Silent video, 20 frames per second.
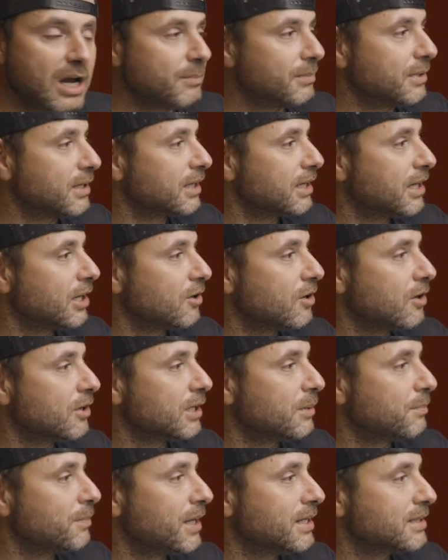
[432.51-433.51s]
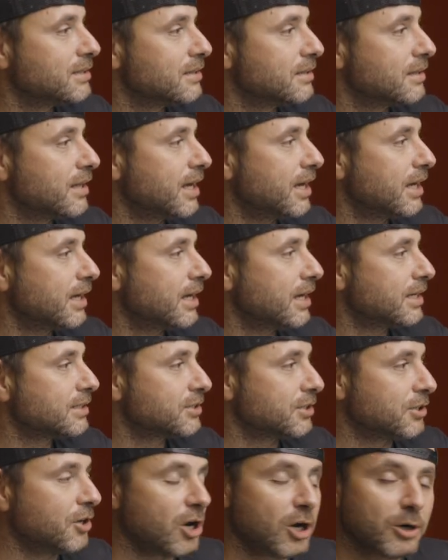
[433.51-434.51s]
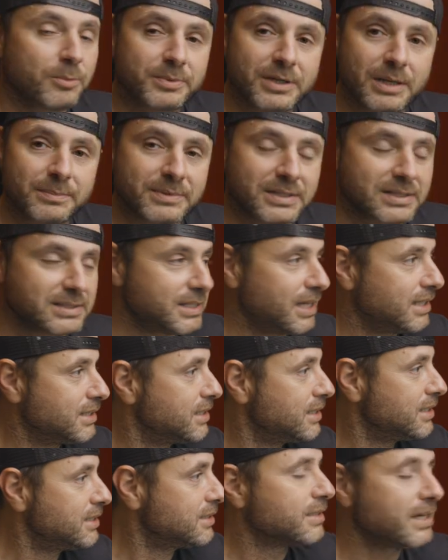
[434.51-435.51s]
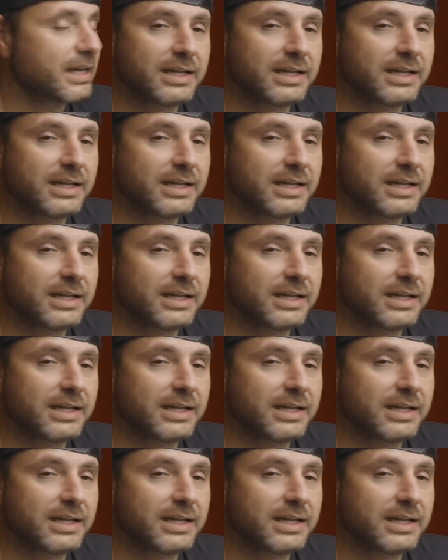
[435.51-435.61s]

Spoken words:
I'm going to click on the pencil there. It's going to open up the settings.